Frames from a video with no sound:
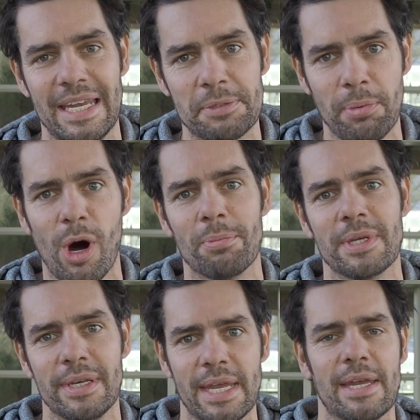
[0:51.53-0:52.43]
he's popped
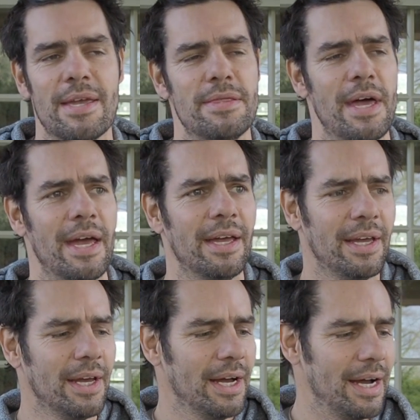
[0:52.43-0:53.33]
a link in there
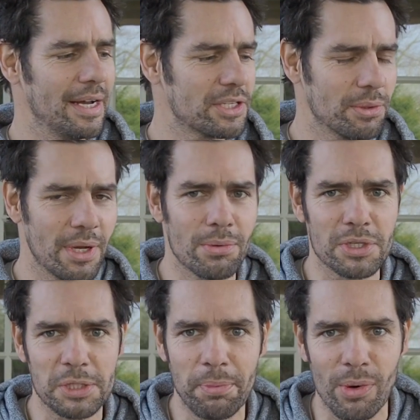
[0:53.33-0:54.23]
to an old
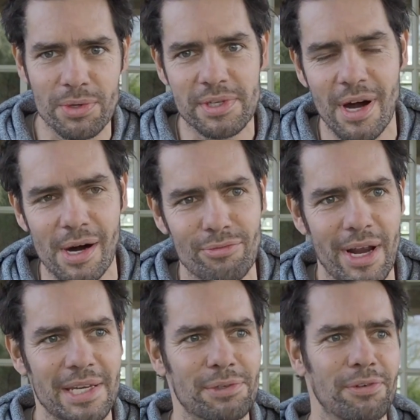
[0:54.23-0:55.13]
sports car
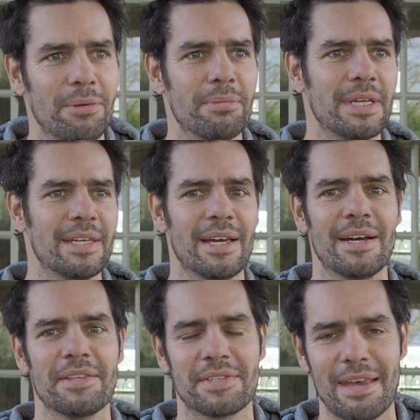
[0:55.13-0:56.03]
race from the
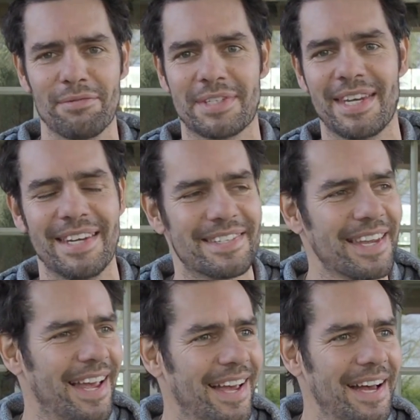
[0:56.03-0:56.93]
70s.
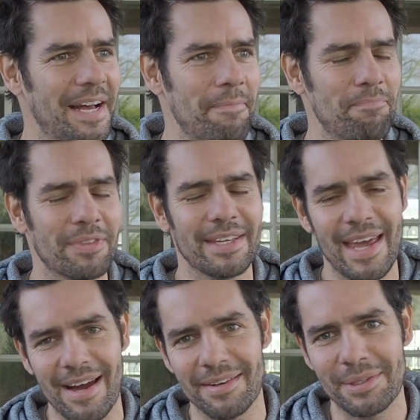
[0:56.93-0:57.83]

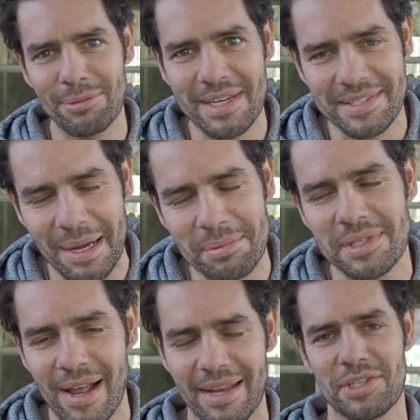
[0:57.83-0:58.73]
Now, the reason I'm
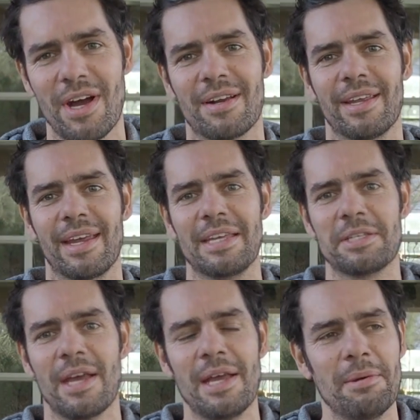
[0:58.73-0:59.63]
slightly chuckling
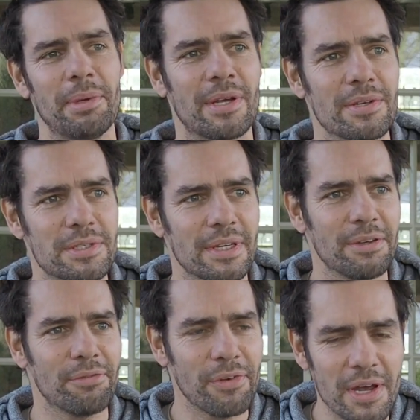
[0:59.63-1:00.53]
is because
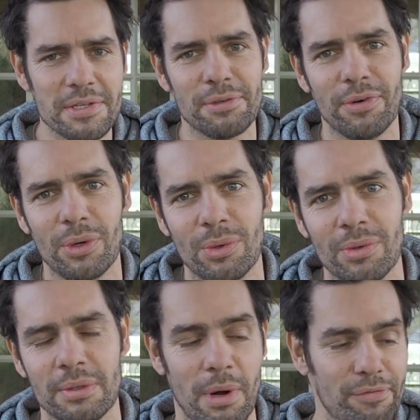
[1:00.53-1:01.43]
First of
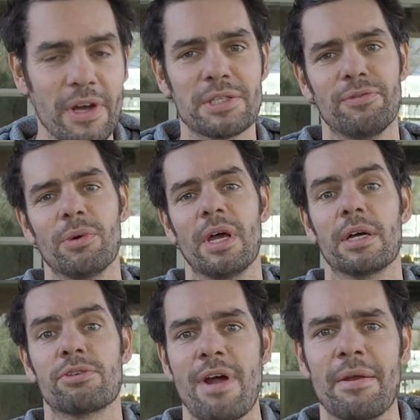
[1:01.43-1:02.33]
all,
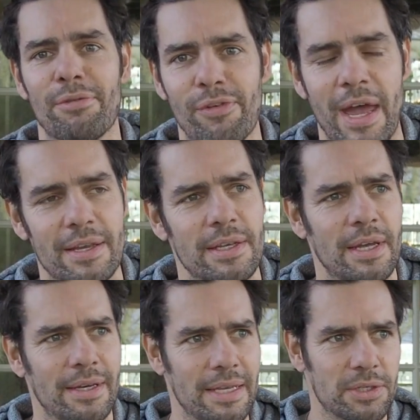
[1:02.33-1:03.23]
look, ground effect.
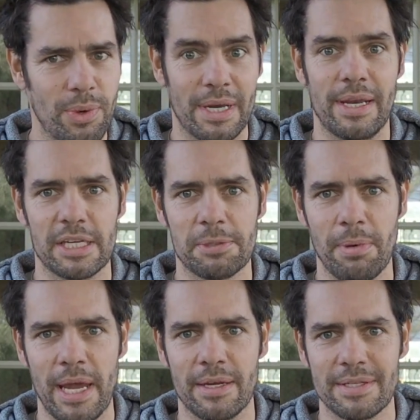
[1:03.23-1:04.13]
Let's quickly
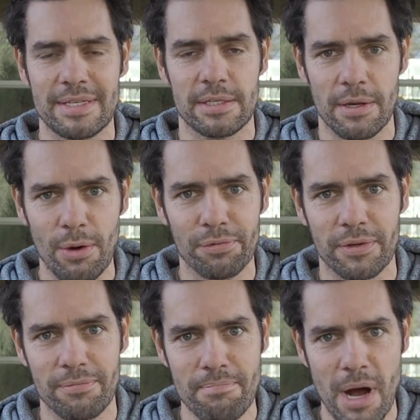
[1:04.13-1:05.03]
explain, because this is an often